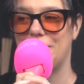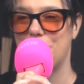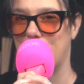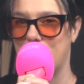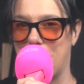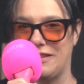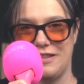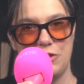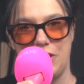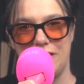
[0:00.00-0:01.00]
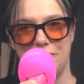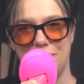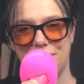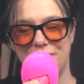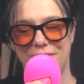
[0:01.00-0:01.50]
Welcome back to the channel.
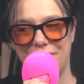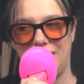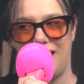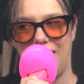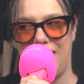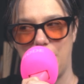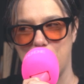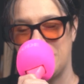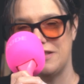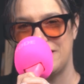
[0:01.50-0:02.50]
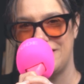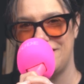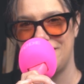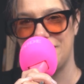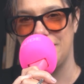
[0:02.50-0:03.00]
I am
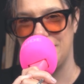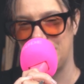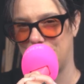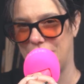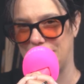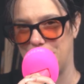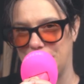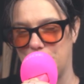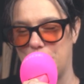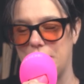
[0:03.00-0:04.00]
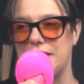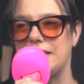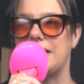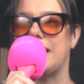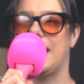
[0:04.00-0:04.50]
Alison. This is Fezziwig
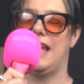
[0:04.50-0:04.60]
Toys.